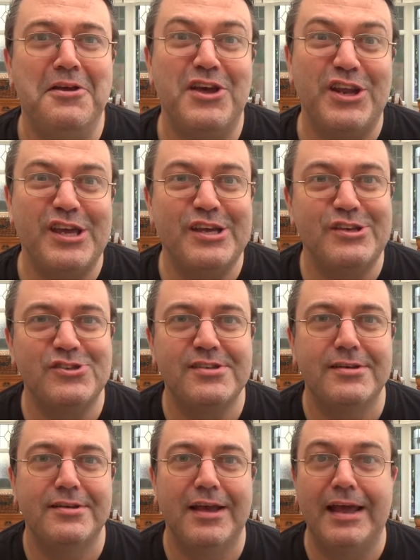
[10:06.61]
and
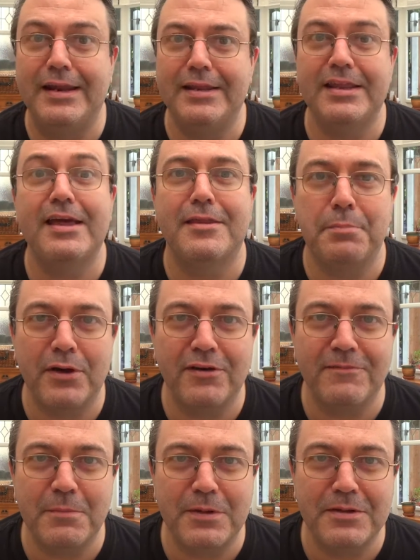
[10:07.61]
ears and in the other part
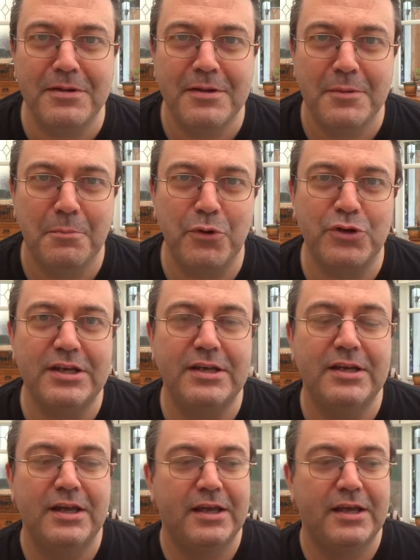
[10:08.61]
of me body.